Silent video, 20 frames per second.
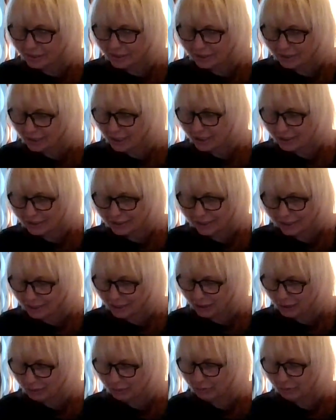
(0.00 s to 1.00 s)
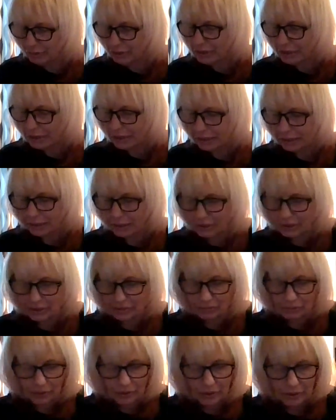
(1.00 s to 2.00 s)
shall set you free here as
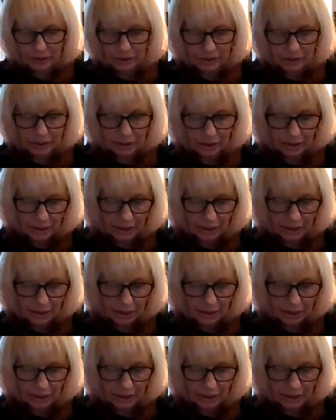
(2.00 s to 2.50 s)
far as